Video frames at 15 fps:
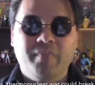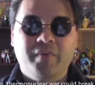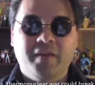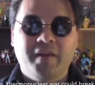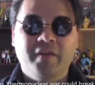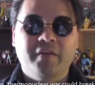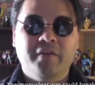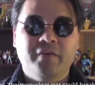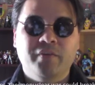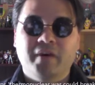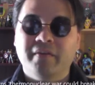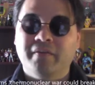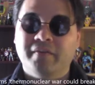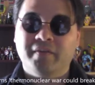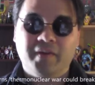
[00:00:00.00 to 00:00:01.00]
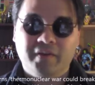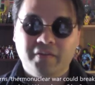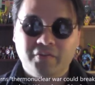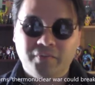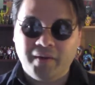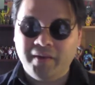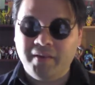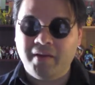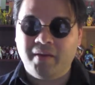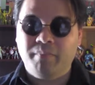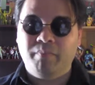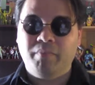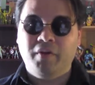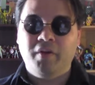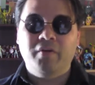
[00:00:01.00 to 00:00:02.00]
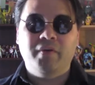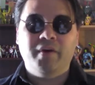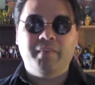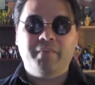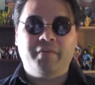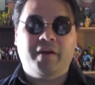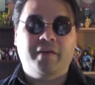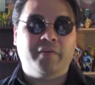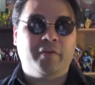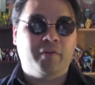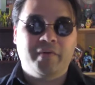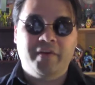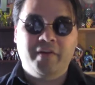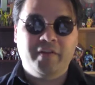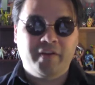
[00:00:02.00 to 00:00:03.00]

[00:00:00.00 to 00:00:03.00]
But they could do other things, right? They could blow up South Korea.